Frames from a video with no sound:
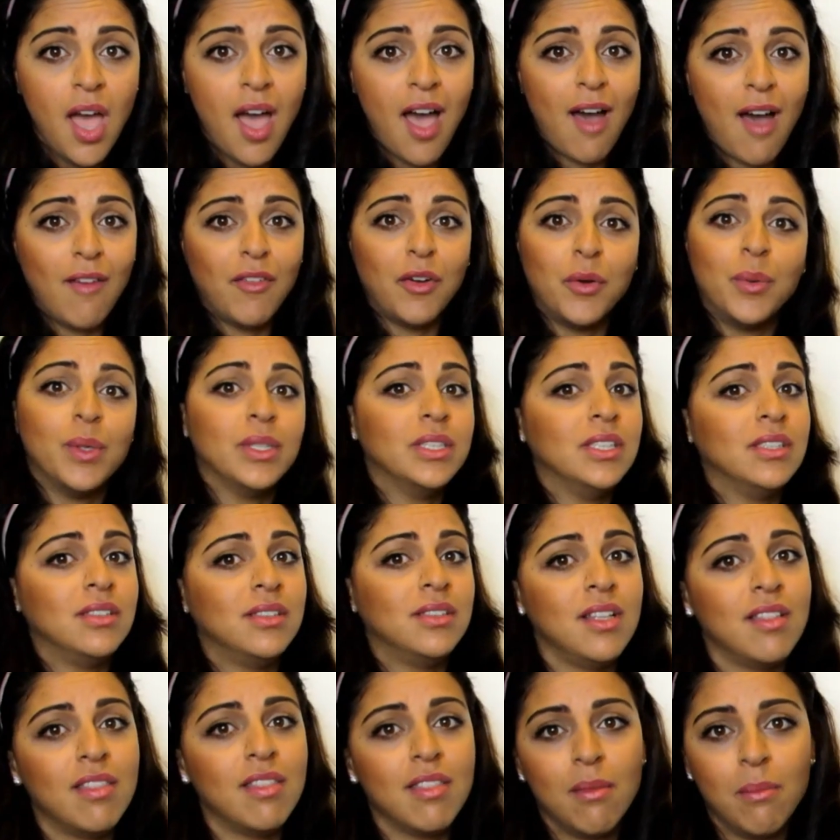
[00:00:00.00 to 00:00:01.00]
have already
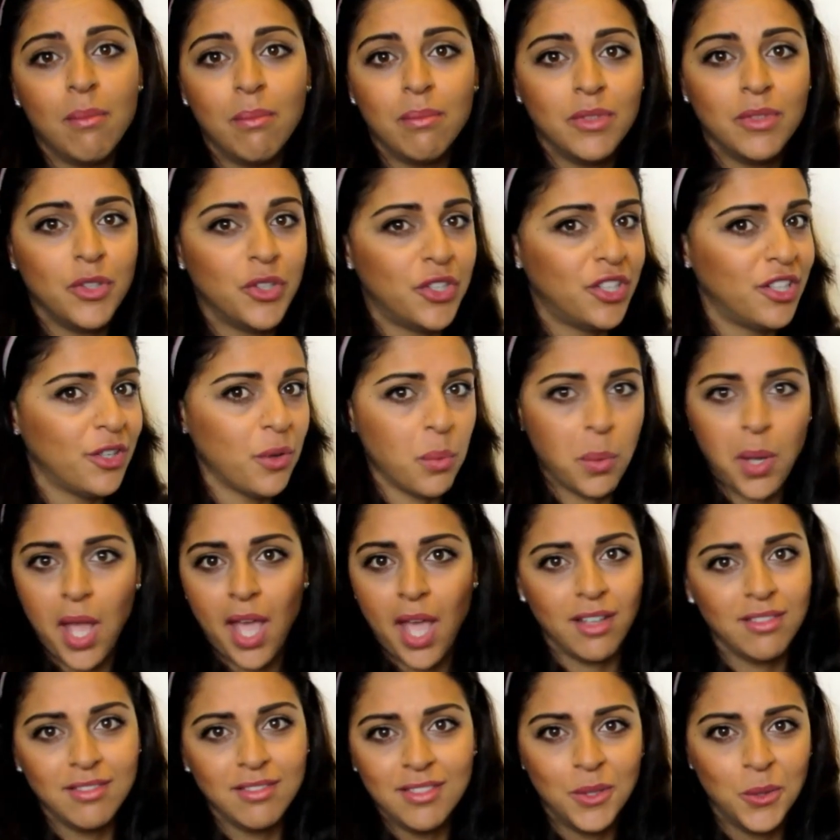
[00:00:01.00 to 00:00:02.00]
seen them, you're okay.